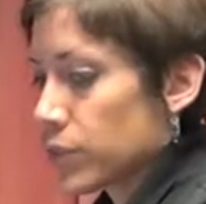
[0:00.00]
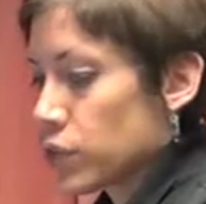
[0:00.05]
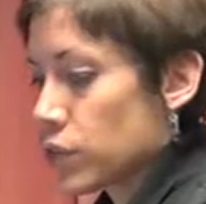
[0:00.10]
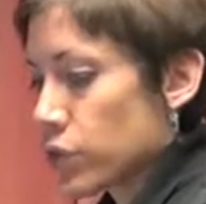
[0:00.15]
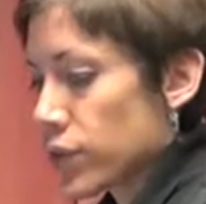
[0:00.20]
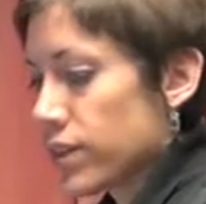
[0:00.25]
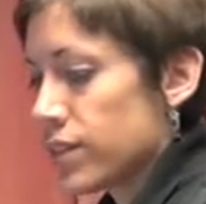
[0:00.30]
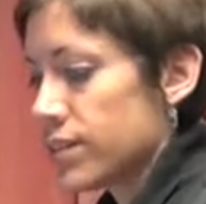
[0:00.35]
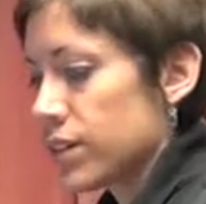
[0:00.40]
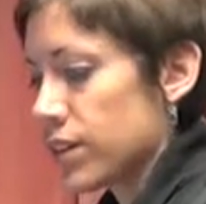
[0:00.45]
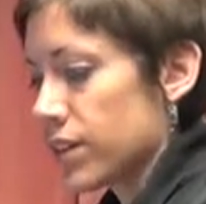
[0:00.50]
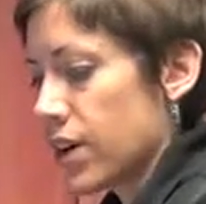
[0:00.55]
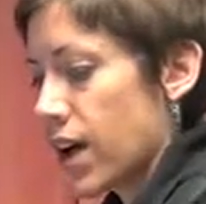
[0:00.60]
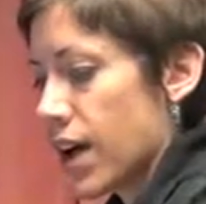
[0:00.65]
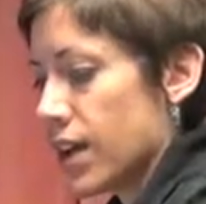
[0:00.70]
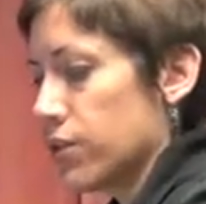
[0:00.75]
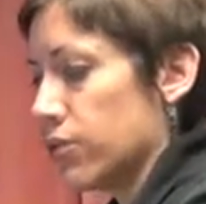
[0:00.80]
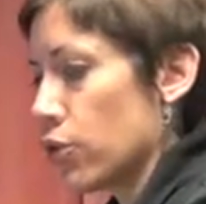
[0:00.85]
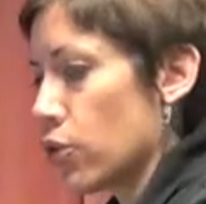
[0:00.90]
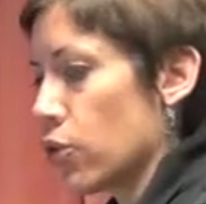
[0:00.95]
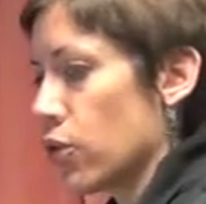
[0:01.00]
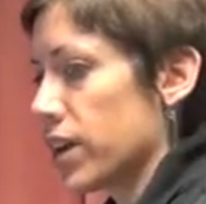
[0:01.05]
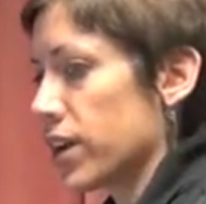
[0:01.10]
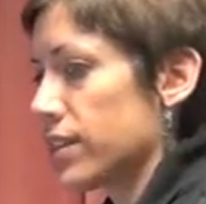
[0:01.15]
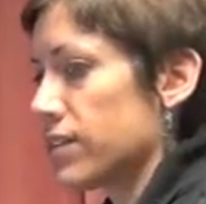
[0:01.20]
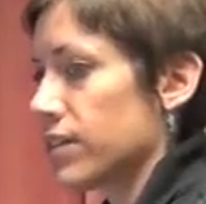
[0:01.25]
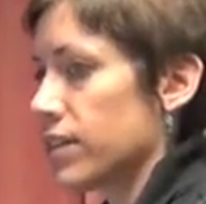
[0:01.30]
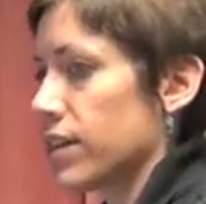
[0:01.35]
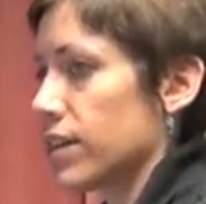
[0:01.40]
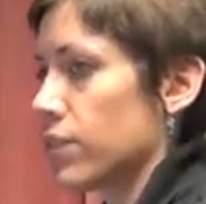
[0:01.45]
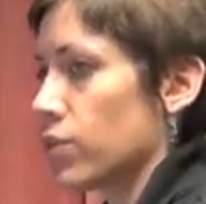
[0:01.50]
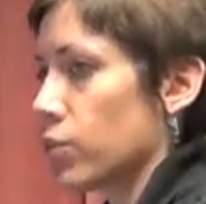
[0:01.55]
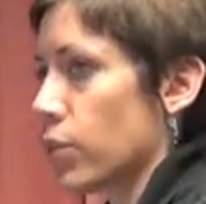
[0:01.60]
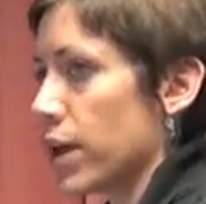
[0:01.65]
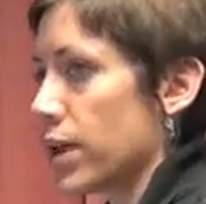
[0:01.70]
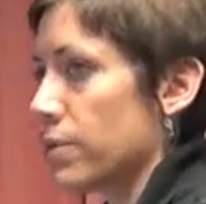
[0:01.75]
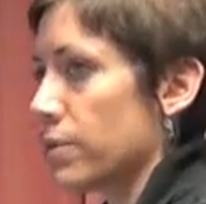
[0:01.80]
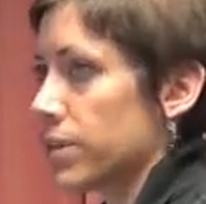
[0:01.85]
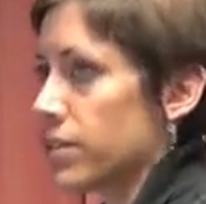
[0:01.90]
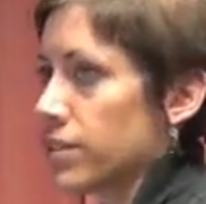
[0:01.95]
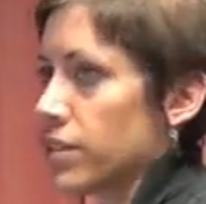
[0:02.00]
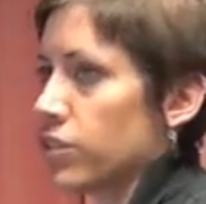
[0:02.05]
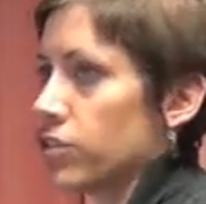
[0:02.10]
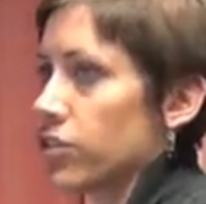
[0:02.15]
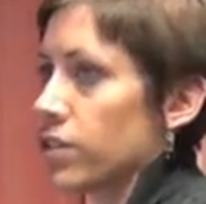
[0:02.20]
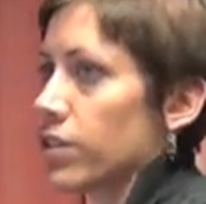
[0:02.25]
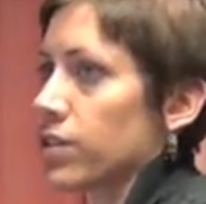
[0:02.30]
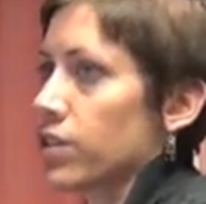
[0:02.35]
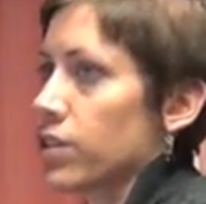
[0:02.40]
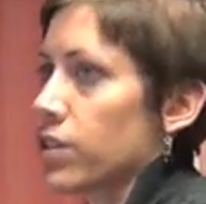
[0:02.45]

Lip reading: trees that are kind of oriented in the right position